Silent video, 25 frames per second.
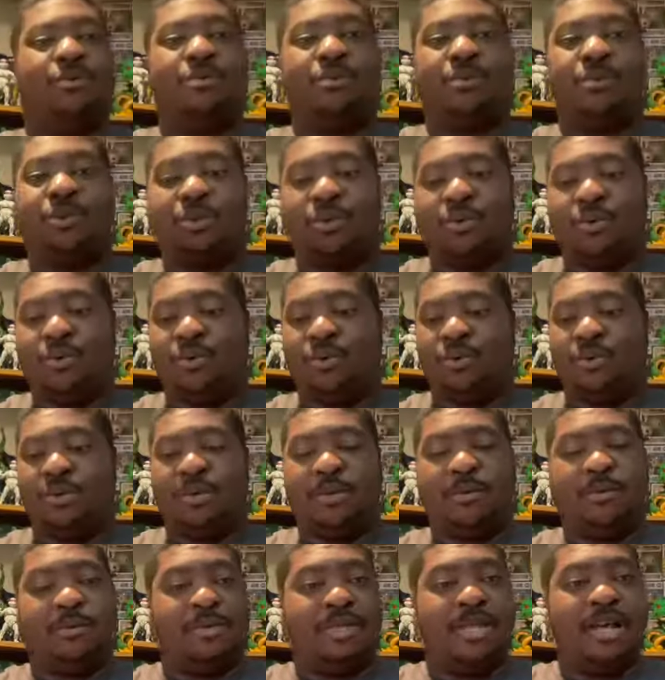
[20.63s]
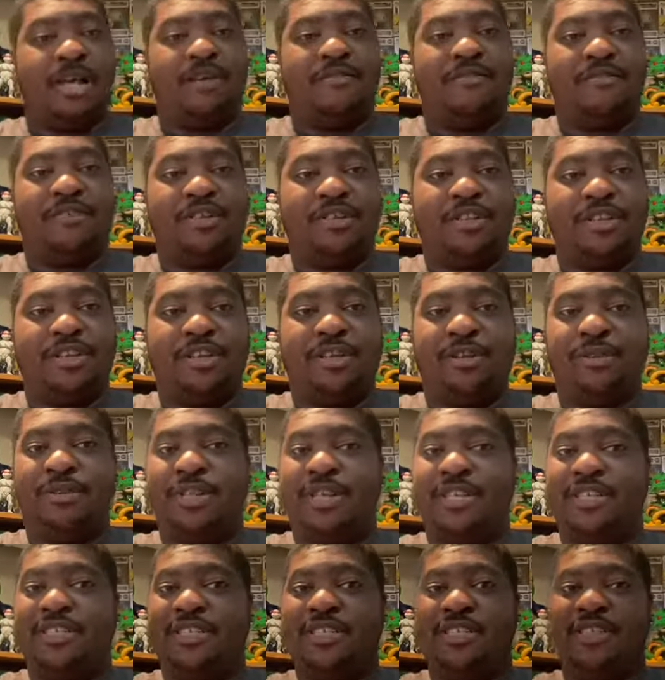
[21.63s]
cool. Without further ado,
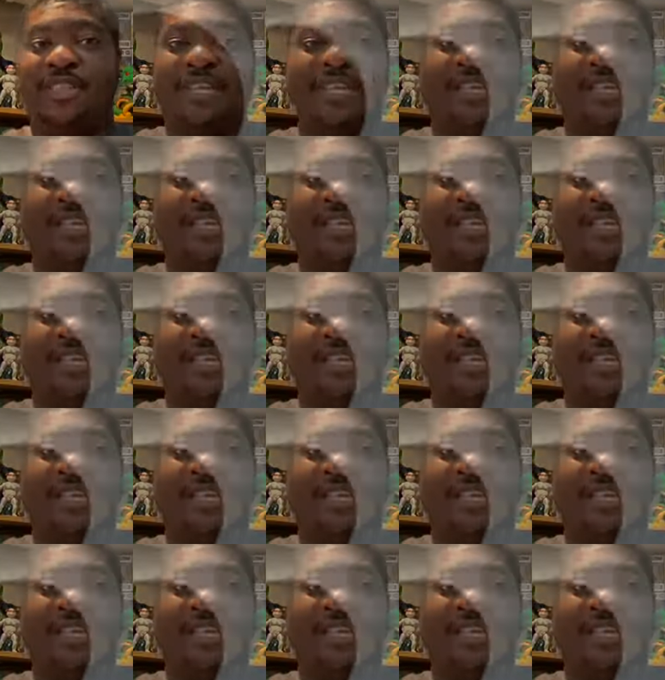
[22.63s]
let's just hit